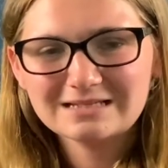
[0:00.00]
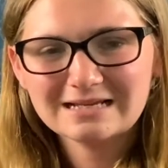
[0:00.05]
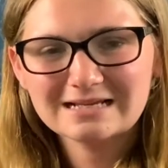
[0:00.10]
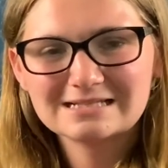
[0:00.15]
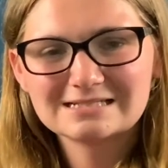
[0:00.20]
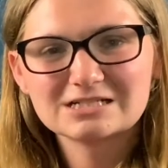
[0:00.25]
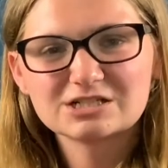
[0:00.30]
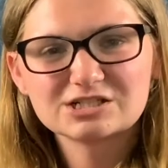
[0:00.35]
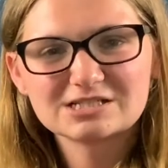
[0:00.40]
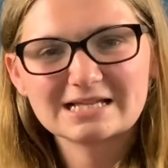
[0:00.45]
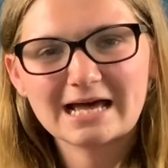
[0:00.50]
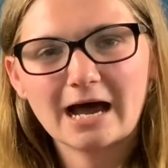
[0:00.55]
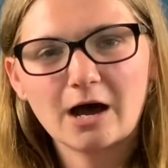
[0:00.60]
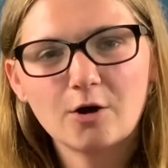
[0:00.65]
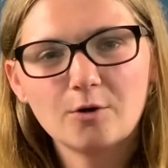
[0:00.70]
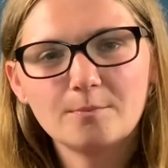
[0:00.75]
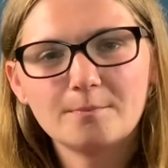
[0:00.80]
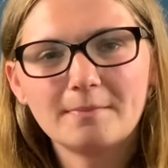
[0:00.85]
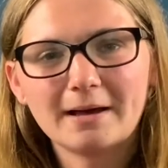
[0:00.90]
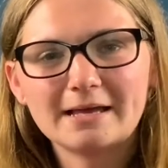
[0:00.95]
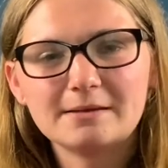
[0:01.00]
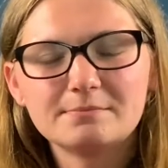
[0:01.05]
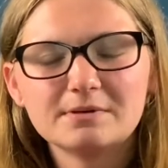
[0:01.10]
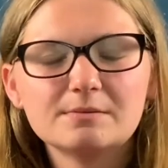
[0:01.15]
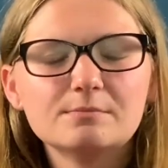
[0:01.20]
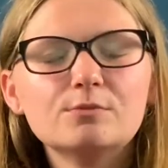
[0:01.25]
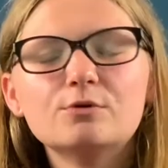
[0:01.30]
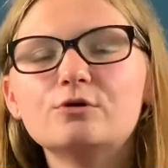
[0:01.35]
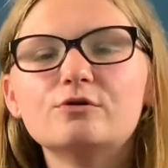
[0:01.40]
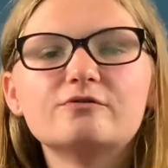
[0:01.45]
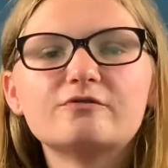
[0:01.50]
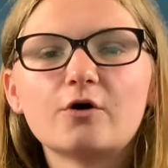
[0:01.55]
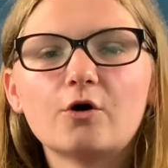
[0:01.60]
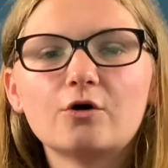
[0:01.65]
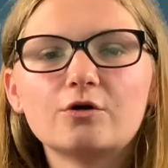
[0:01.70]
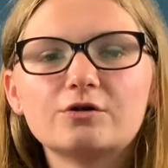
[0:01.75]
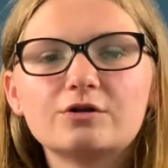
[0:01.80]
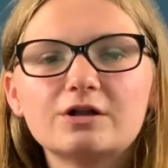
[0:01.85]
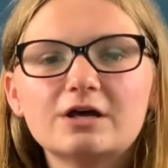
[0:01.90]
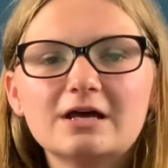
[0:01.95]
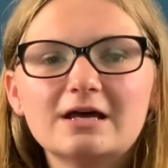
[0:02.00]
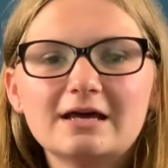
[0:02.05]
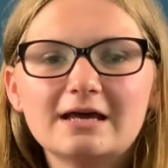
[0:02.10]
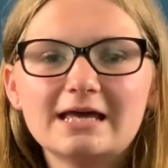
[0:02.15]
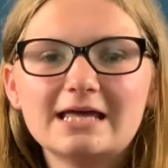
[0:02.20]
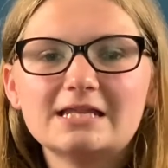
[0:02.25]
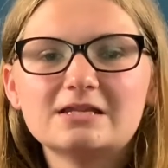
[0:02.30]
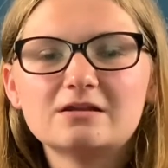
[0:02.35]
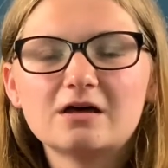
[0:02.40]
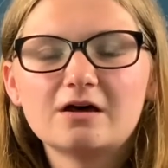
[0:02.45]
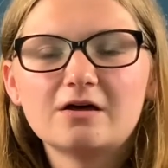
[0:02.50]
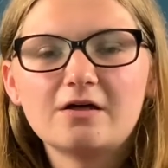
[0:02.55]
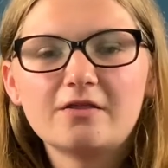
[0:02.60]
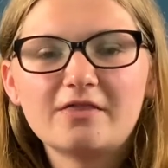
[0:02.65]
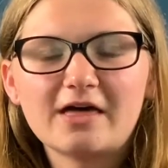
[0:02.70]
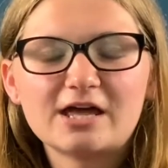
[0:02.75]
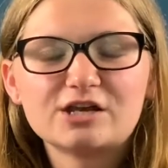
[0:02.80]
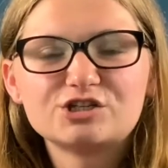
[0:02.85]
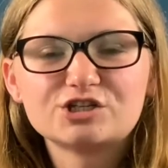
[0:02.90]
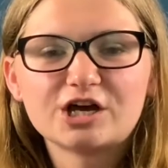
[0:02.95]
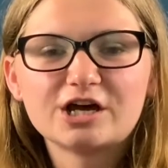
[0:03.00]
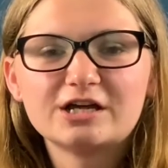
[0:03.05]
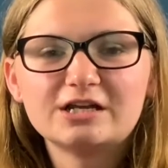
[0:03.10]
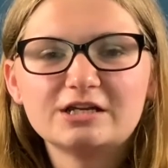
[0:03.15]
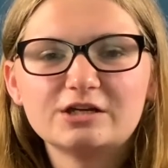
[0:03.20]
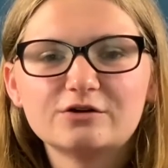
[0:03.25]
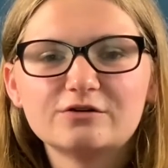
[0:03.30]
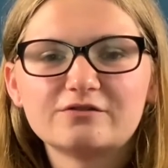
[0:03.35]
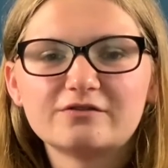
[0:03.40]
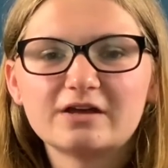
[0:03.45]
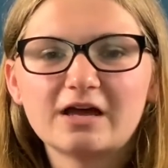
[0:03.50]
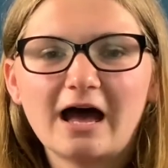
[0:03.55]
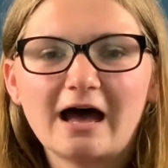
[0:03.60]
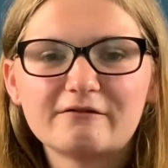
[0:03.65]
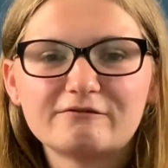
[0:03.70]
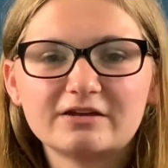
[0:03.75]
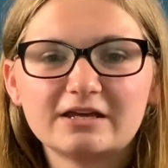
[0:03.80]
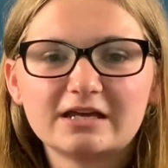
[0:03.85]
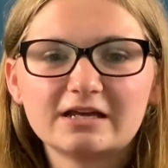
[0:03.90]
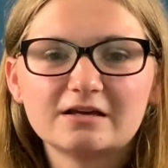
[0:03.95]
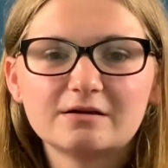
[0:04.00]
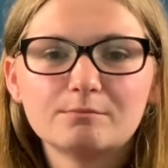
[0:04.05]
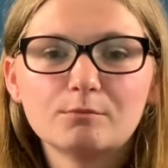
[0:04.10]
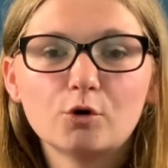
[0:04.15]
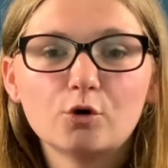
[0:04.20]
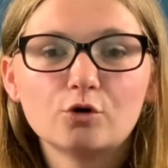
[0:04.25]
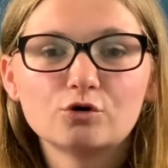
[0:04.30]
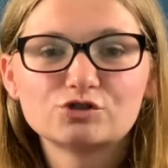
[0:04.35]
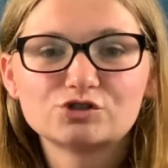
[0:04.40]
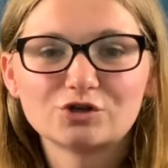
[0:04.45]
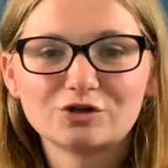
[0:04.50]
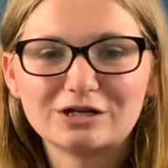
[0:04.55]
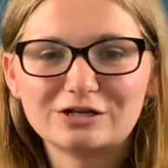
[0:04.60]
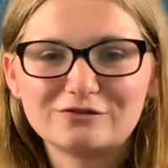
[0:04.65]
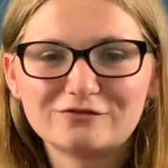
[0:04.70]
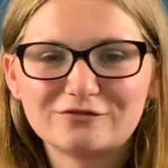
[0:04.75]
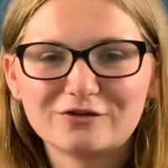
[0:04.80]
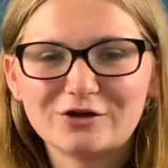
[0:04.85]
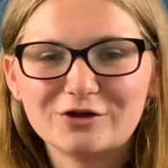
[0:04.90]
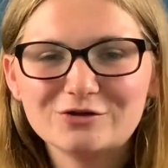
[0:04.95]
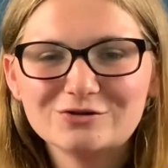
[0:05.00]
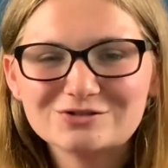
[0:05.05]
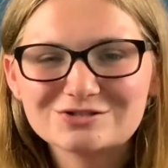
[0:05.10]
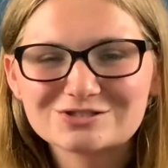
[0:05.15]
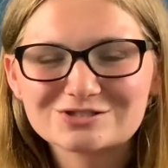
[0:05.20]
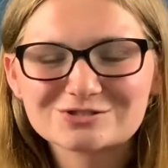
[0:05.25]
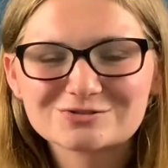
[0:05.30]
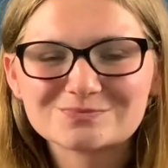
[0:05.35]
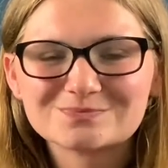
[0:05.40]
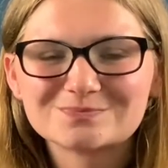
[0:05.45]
just to help baby move on in their journey of having more solid foods.